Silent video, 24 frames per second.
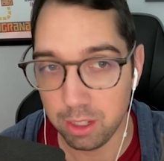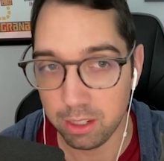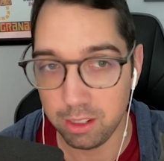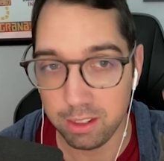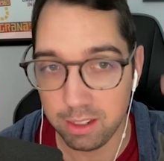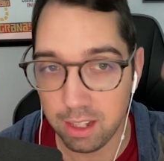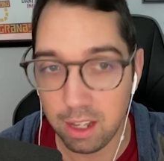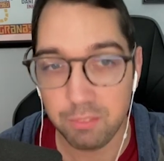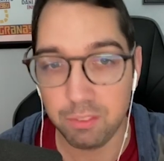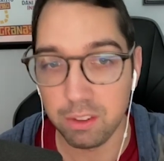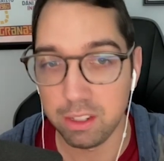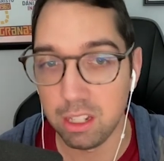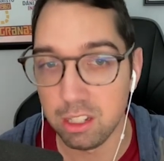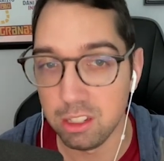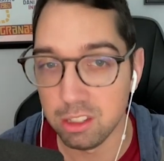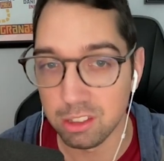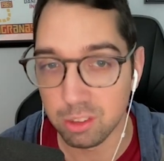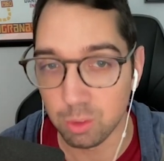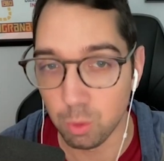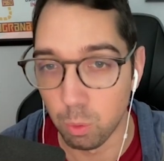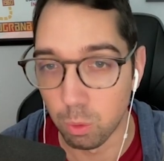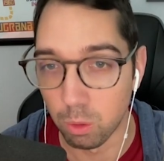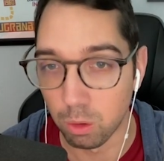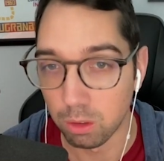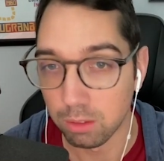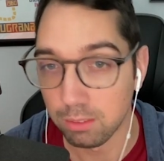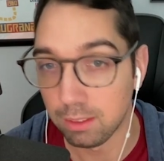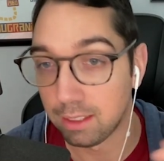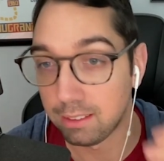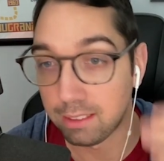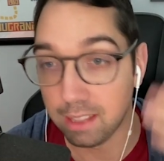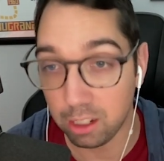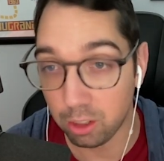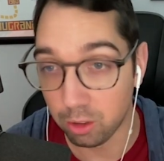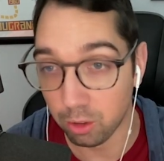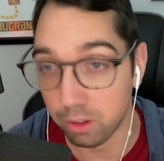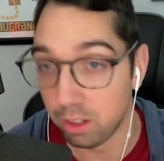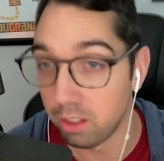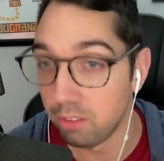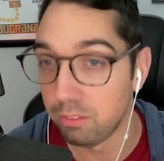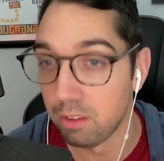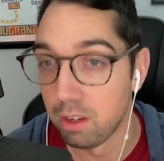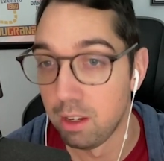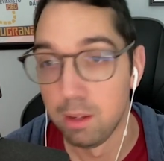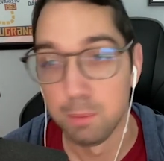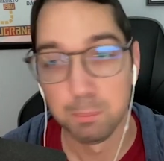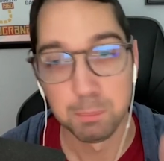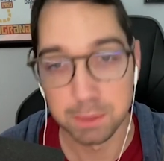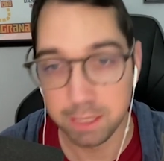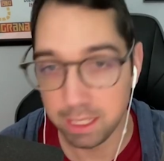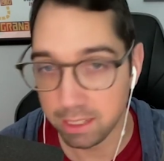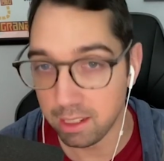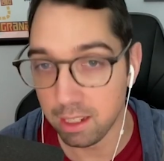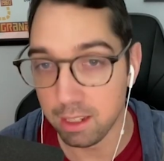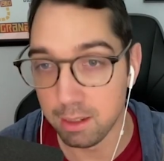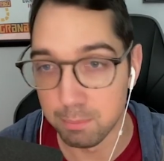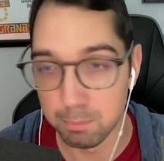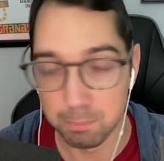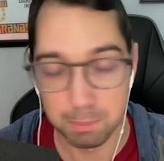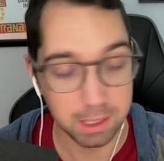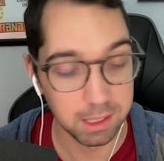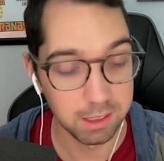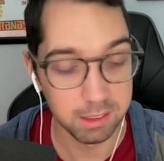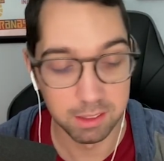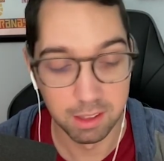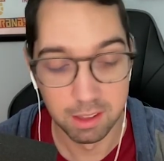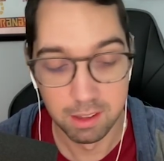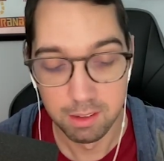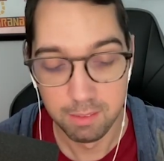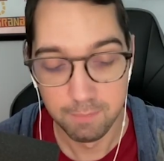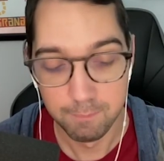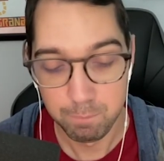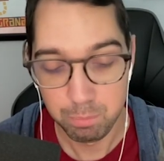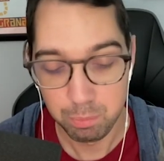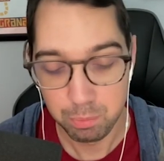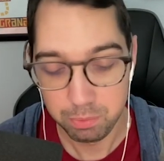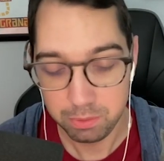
is that Getafe didn't score. Like they could have, but they didn't because yeah.